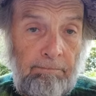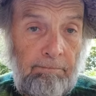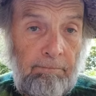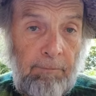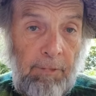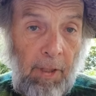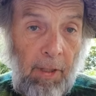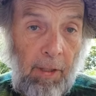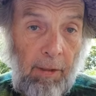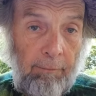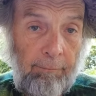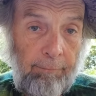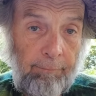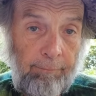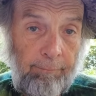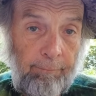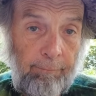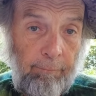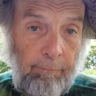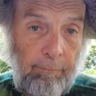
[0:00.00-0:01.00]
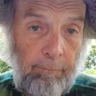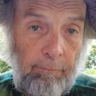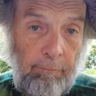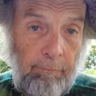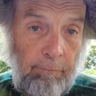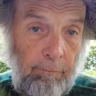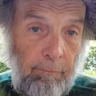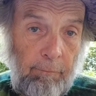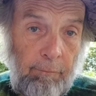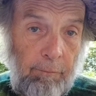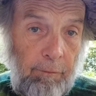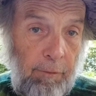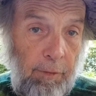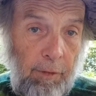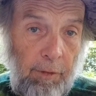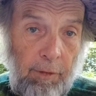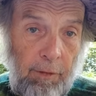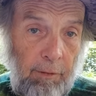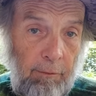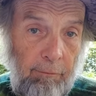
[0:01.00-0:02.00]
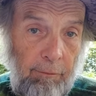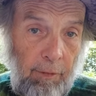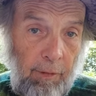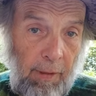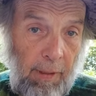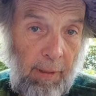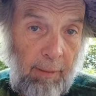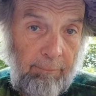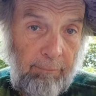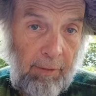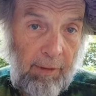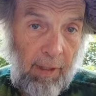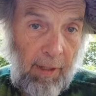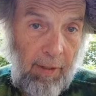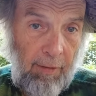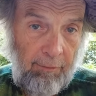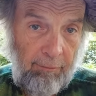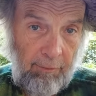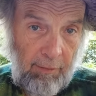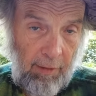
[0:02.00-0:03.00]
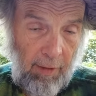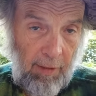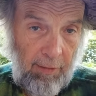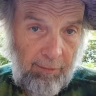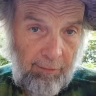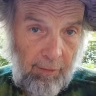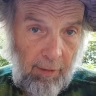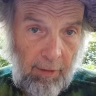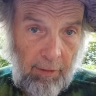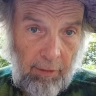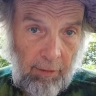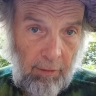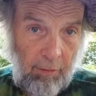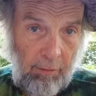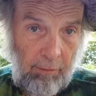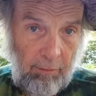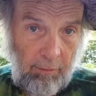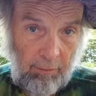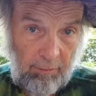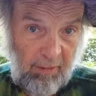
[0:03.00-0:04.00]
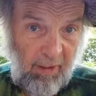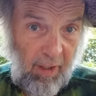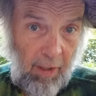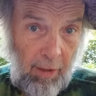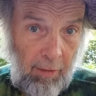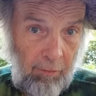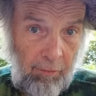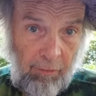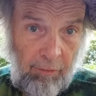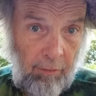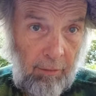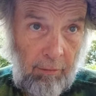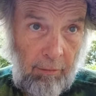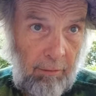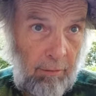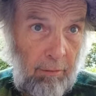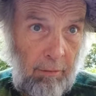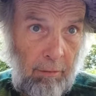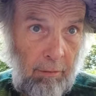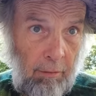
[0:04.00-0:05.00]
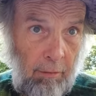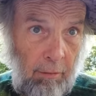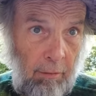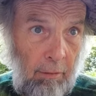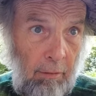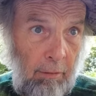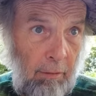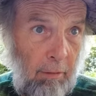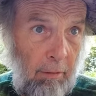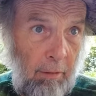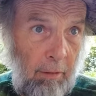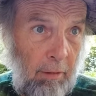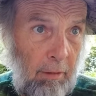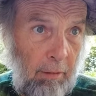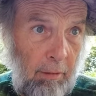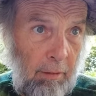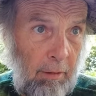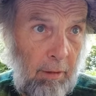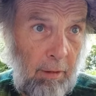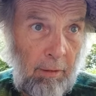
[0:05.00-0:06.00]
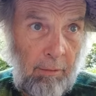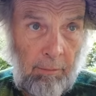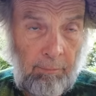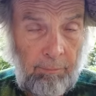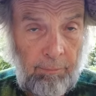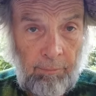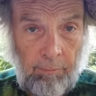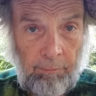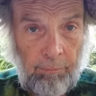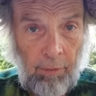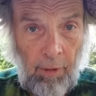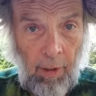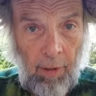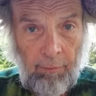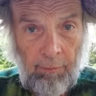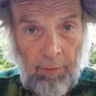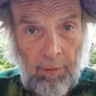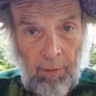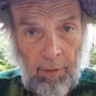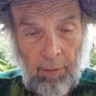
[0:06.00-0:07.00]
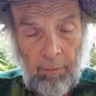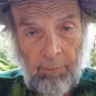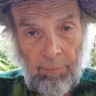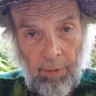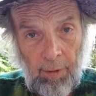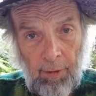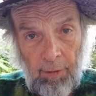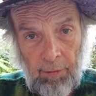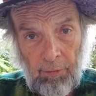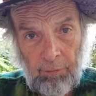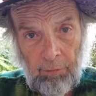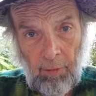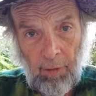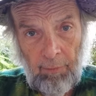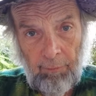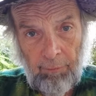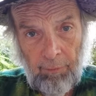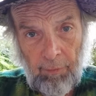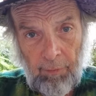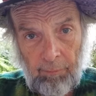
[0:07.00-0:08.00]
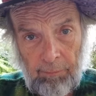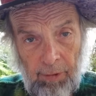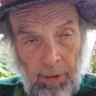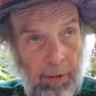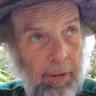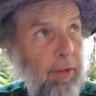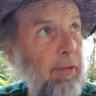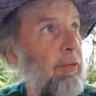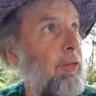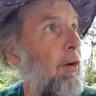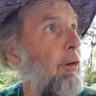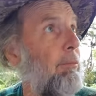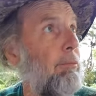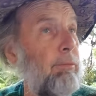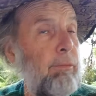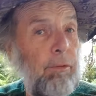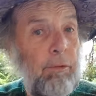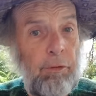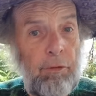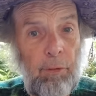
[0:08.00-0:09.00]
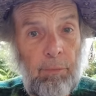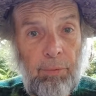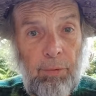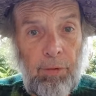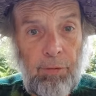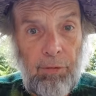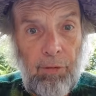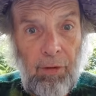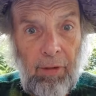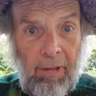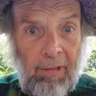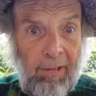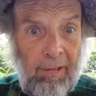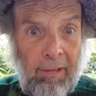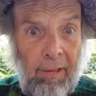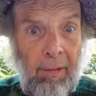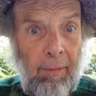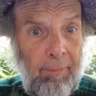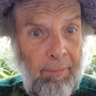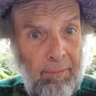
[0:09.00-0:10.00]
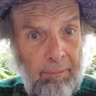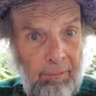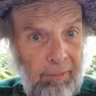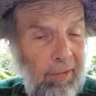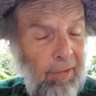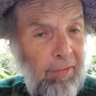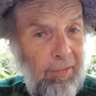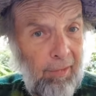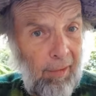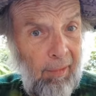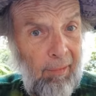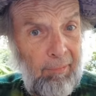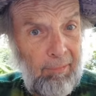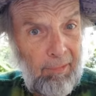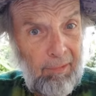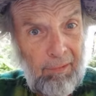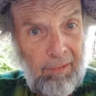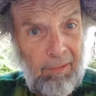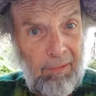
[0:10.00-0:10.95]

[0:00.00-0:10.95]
yeah. For for hip Gosvenites like you guys, you know, uh, uh, private empire is right for the plugging. So so put your hand up and reach up and